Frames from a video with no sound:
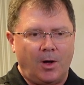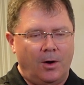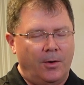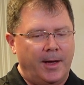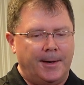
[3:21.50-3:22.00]

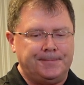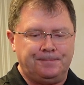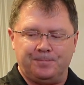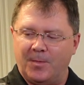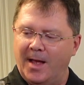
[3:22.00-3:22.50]
Oh yeah,
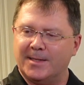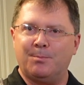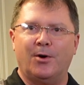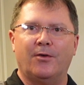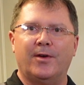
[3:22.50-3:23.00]
that's
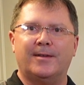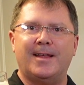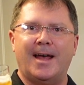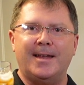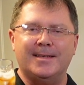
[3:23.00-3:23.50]
perfect.
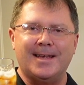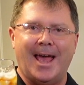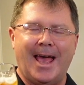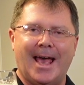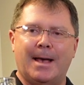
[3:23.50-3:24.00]
That is
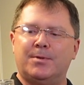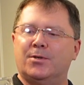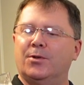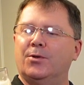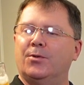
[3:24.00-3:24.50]

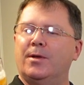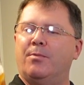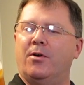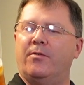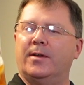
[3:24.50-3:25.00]
absolutely
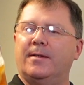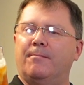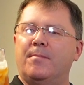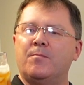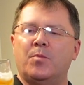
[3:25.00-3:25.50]
perfect.
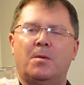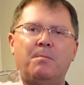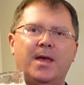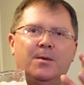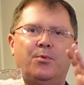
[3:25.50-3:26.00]

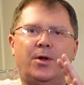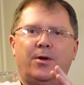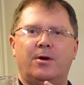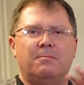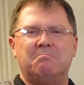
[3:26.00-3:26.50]
Make it
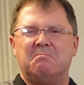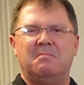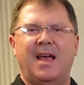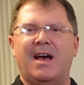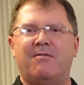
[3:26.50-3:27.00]
prettier,
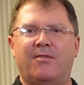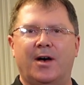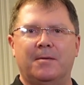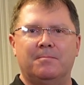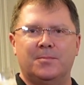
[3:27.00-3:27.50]
have
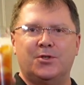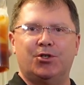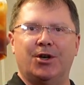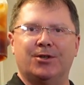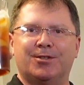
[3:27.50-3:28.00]
fun.
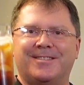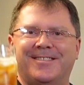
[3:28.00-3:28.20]
Cheers.